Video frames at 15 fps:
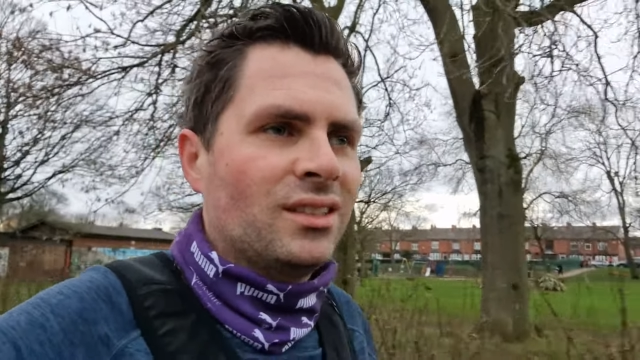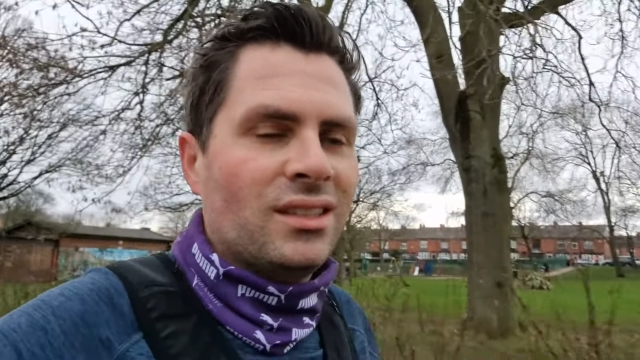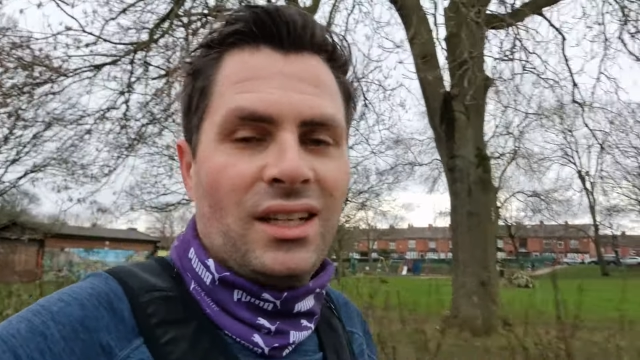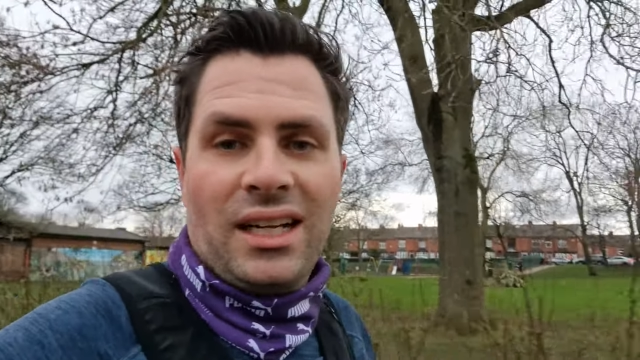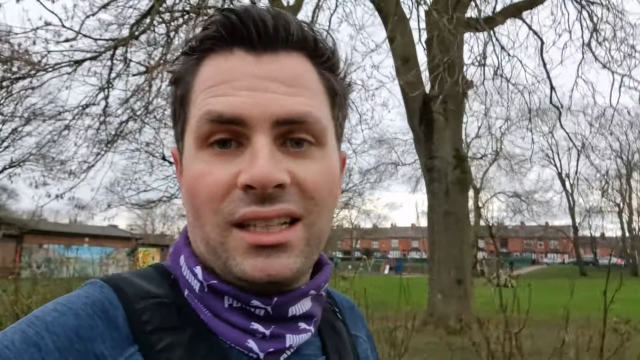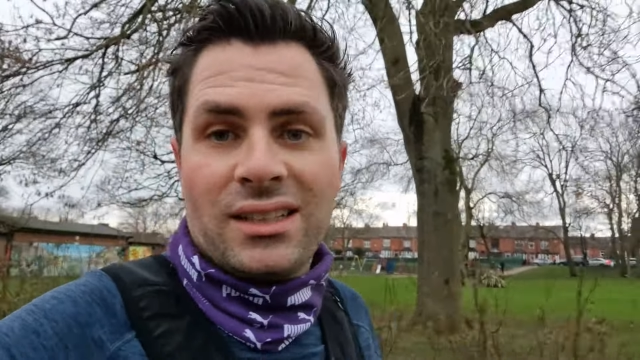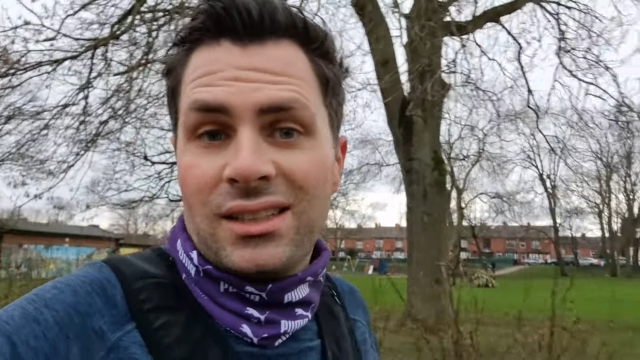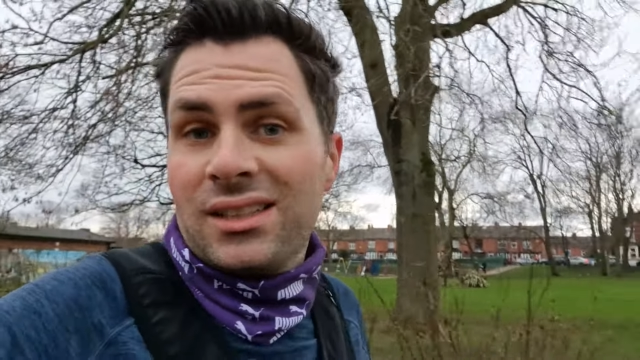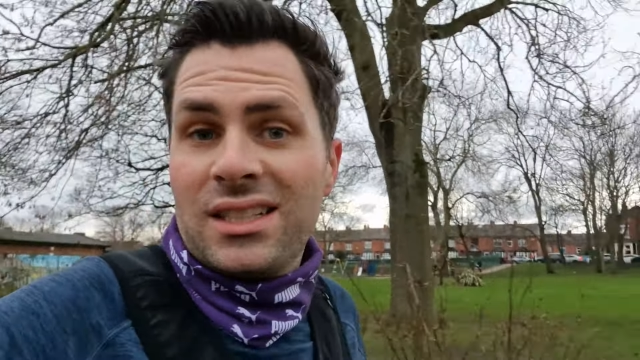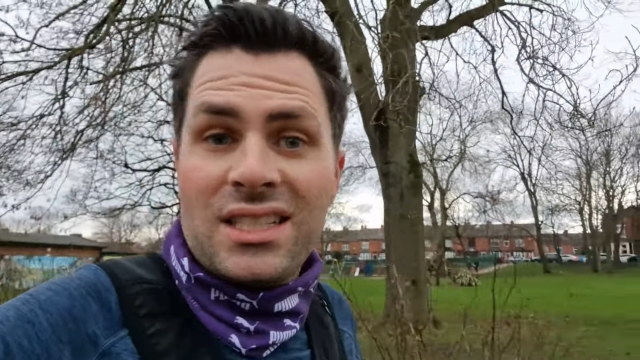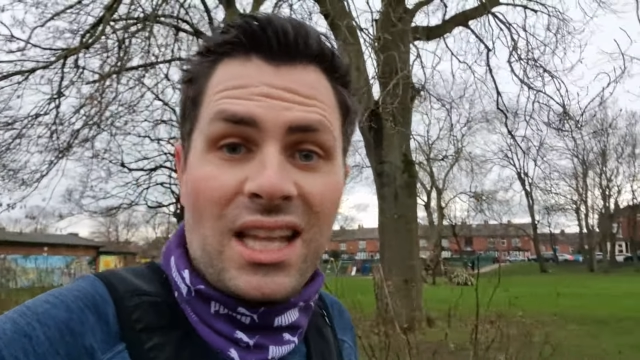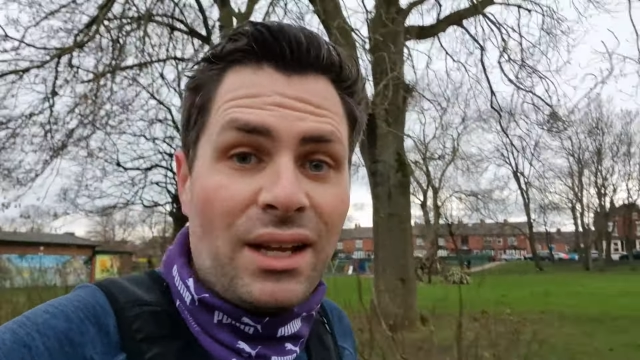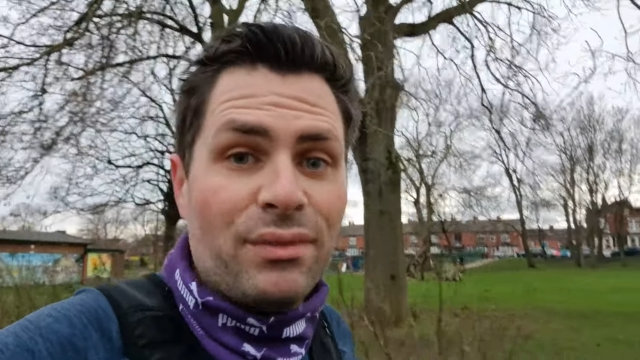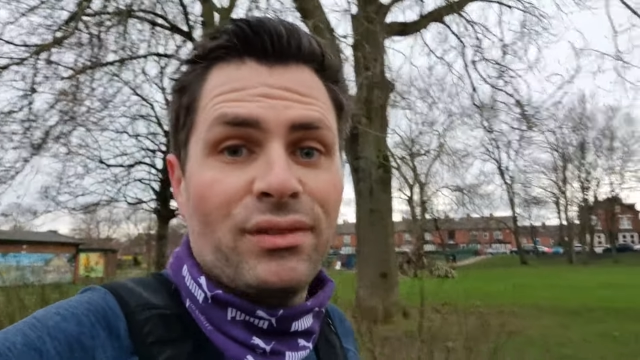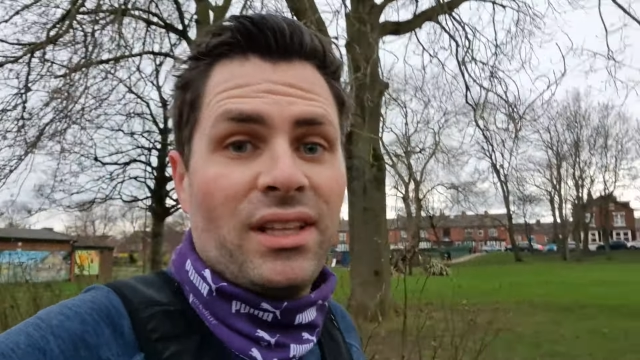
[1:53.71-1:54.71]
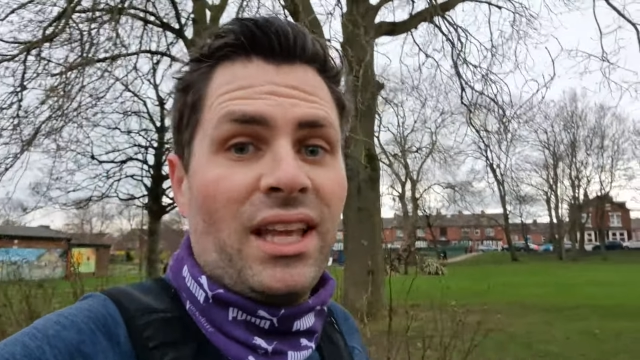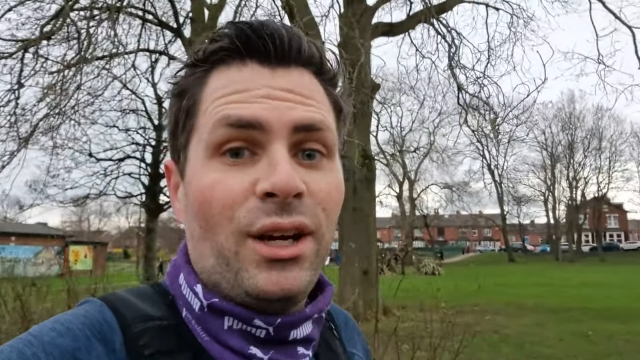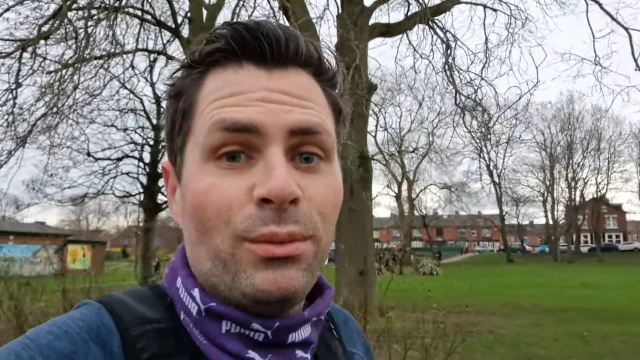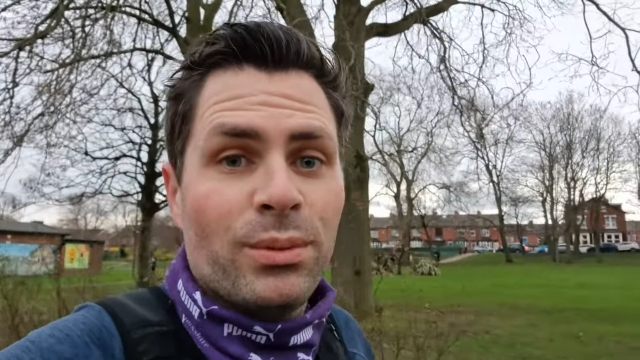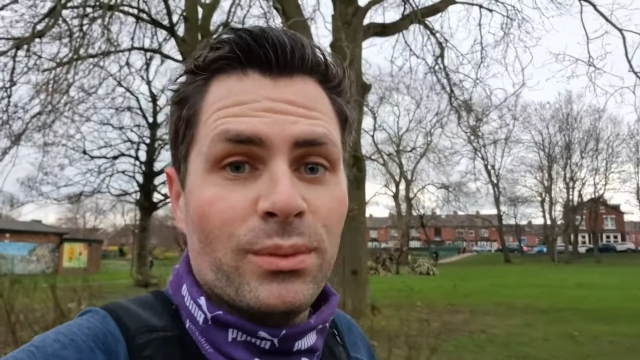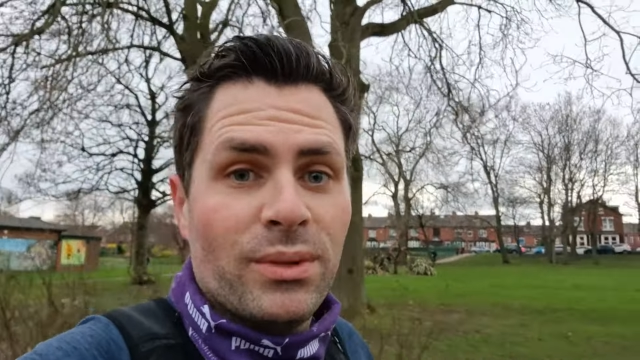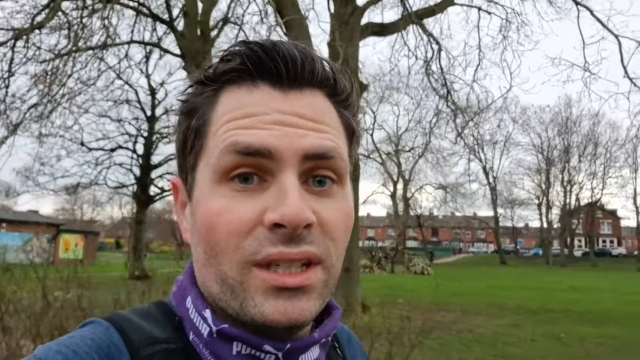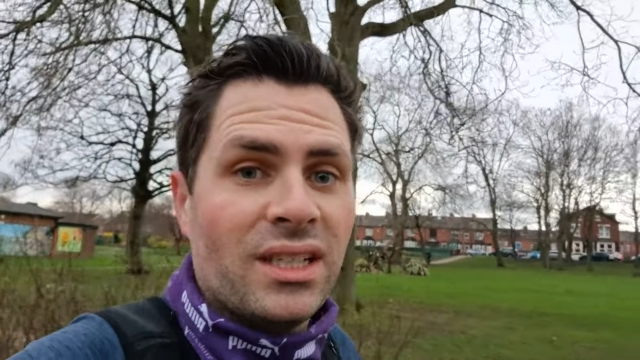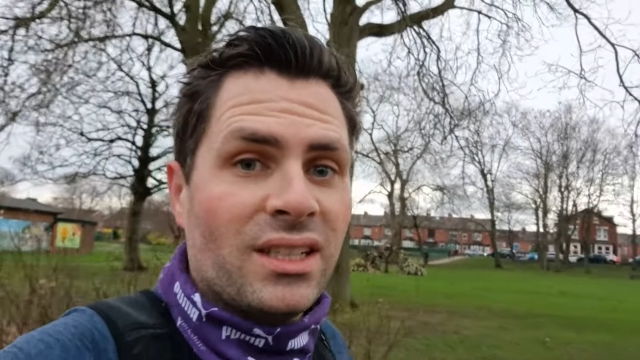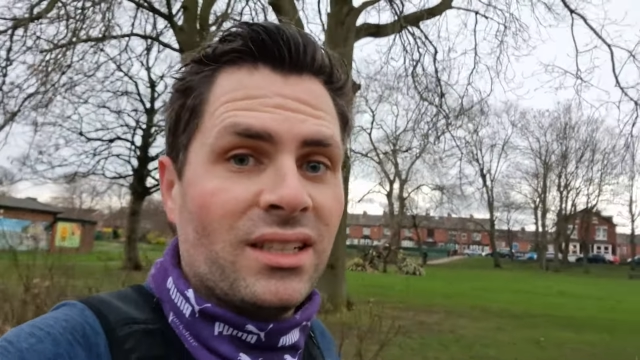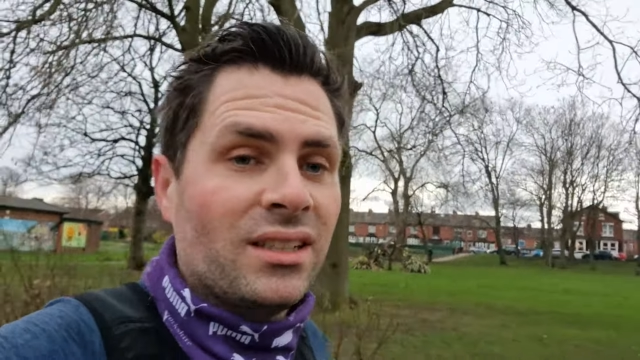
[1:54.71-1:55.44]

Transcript: And it's definitely helping me.